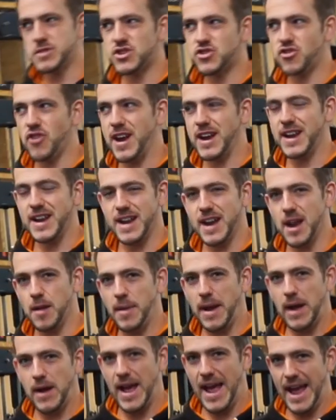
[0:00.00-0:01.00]
I'm training at
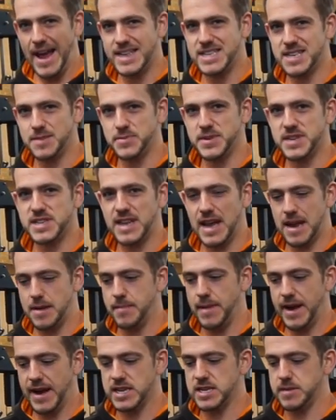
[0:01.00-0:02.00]
about
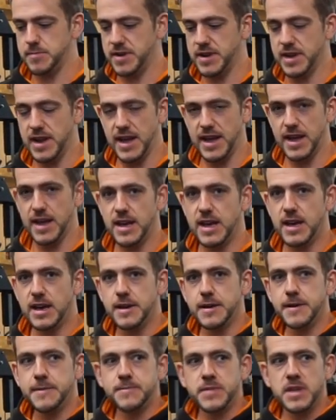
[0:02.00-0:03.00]
80% maximum there.
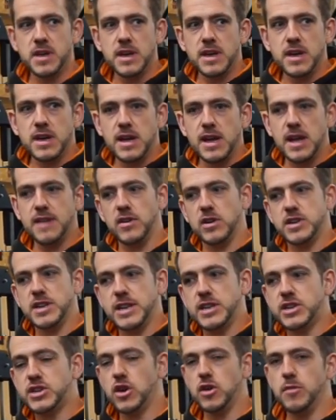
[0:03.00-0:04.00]
If I
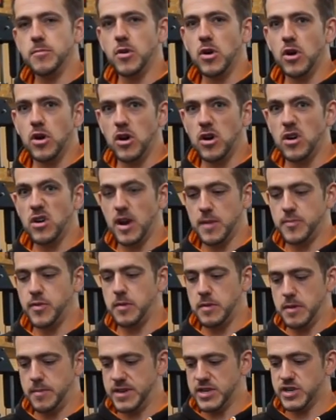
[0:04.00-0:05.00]
did two more, I'd
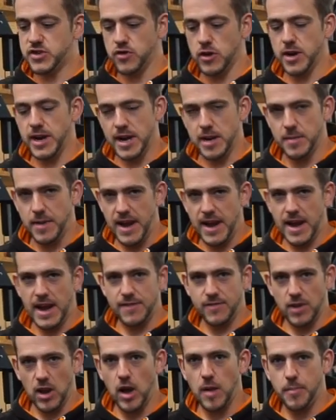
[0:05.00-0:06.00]
probably be struggling a bit. I'll
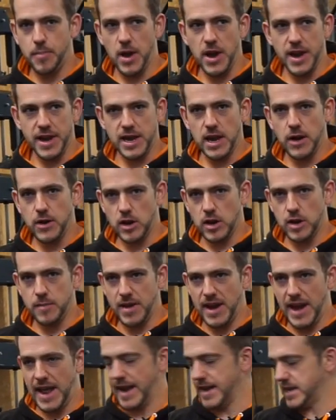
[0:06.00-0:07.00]
have a lot of burning going on
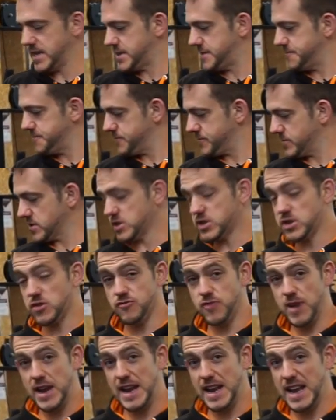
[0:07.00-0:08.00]
in my legs.
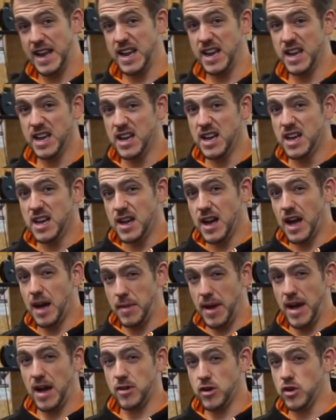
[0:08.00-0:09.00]
So really,
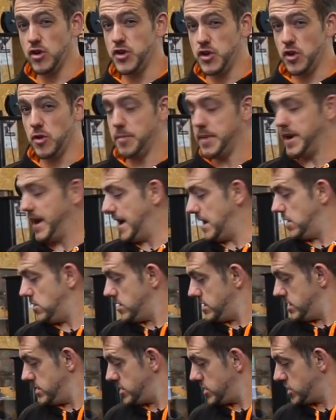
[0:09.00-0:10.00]
I'm at a good number
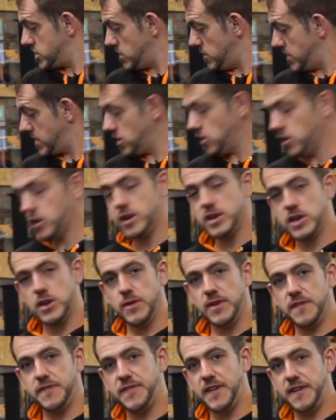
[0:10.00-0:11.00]
now. So I'd look at
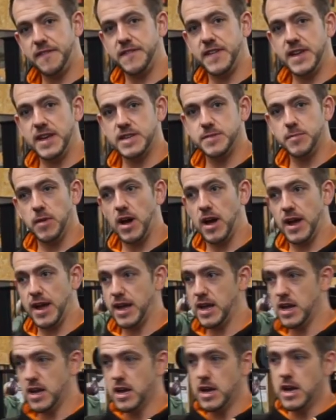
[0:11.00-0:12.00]
doing 50 as
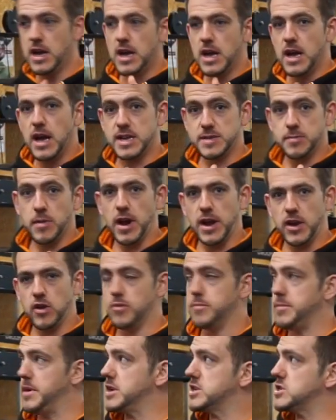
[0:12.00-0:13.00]
my
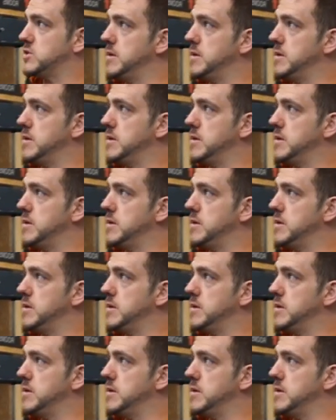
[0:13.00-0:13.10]
number.